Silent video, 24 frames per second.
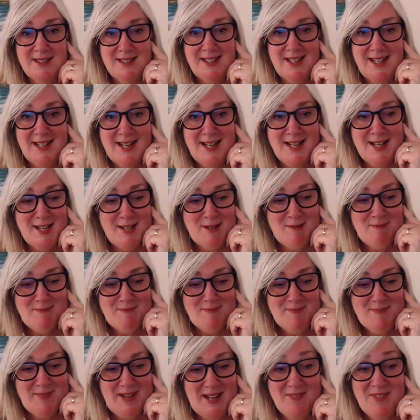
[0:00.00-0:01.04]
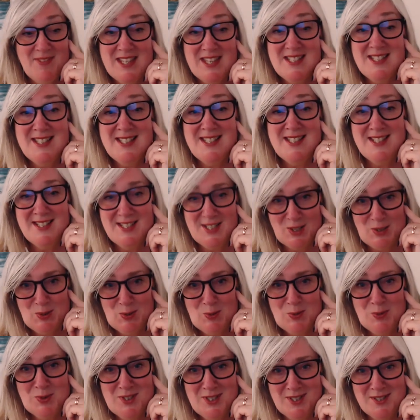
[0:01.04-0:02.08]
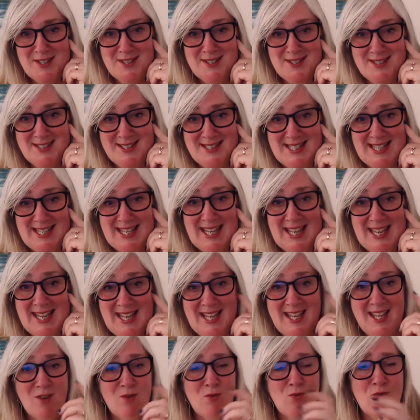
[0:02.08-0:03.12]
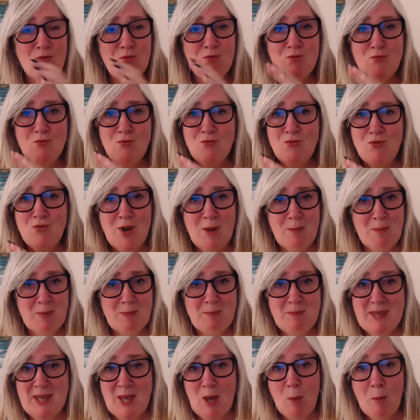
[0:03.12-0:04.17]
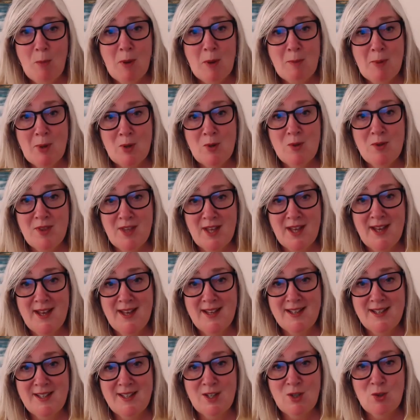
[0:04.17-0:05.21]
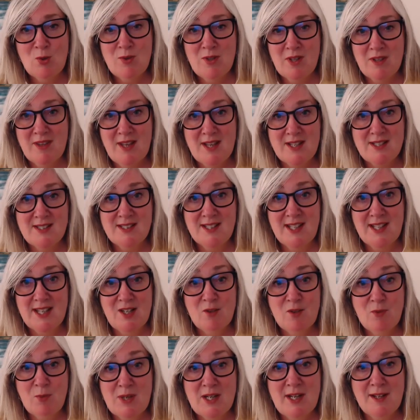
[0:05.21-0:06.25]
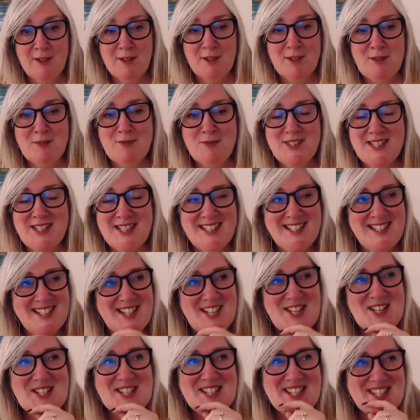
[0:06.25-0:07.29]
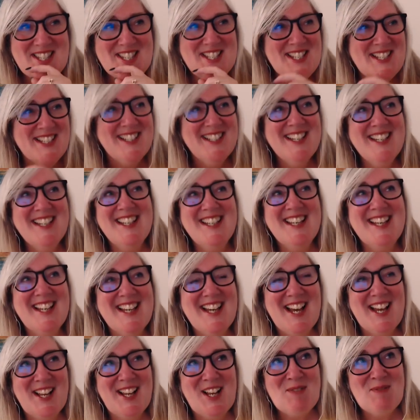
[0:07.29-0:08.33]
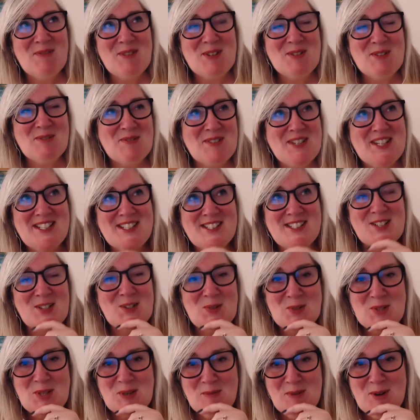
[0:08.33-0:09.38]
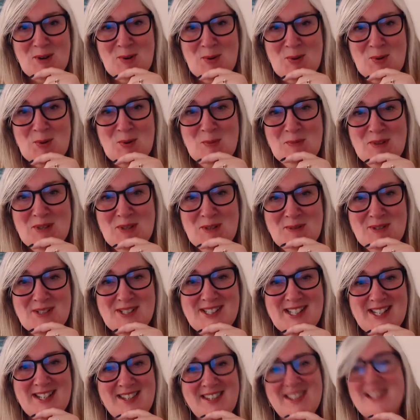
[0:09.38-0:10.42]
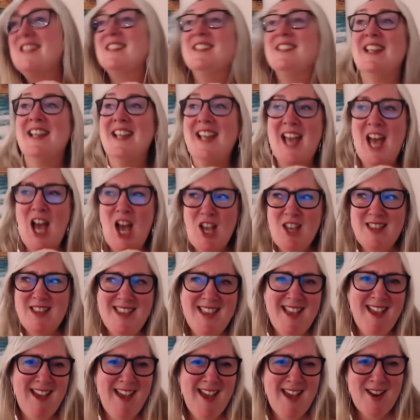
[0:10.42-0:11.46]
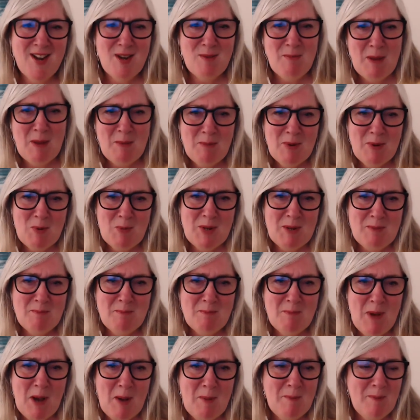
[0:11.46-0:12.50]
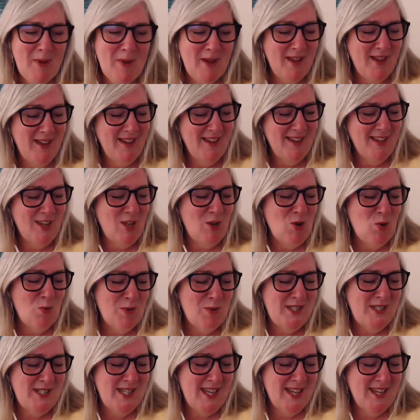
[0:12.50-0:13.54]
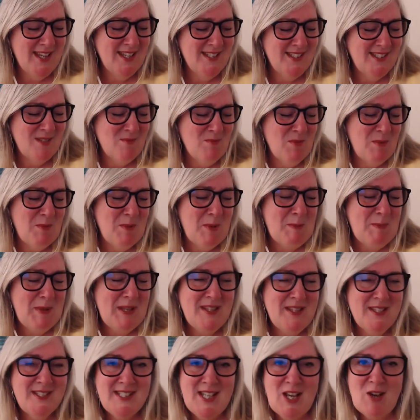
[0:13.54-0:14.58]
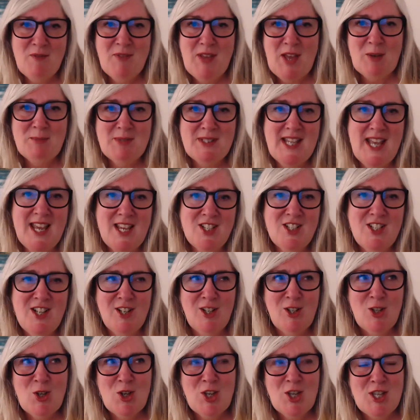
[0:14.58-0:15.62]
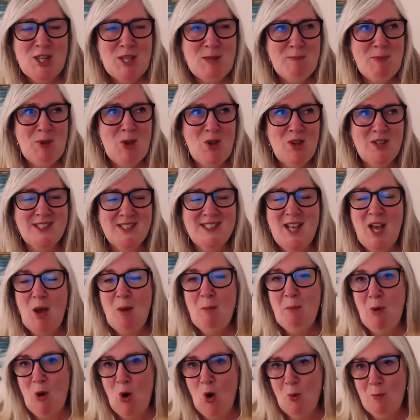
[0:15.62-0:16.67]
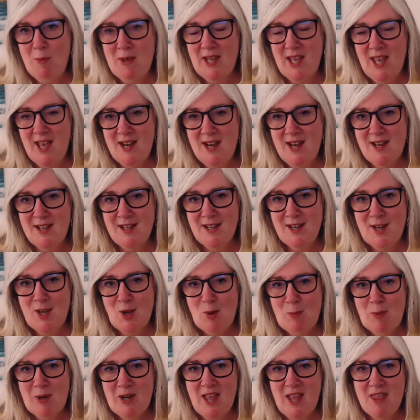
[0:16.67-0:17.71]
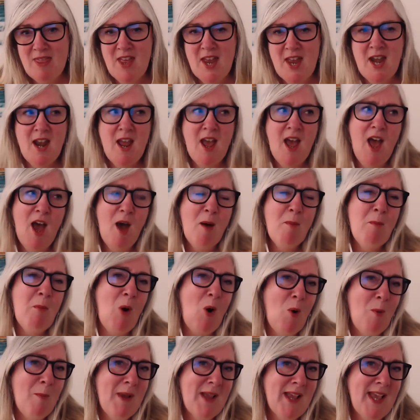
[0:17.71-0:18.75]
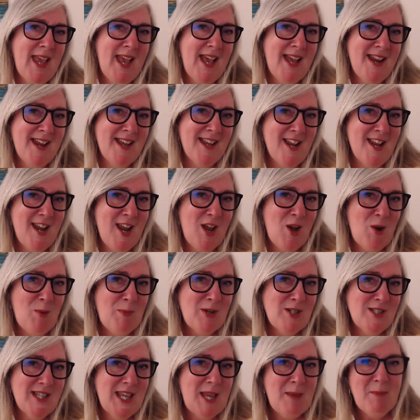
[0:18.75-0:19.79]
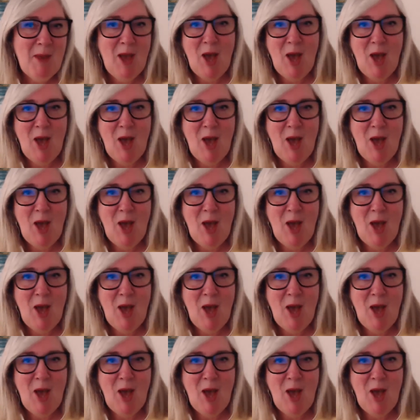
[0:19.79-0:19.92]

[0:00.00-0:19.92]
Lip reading: And they still to this day rip me up about that, that's kind of where I lived. And I couple of weeks ago, they were home and they were saying things like, yeah, remember when mum, you know, would take us and we would be in the self-help section and look at the books. Paul McKenna can help her get thin. Paul McKenna can help her sleep.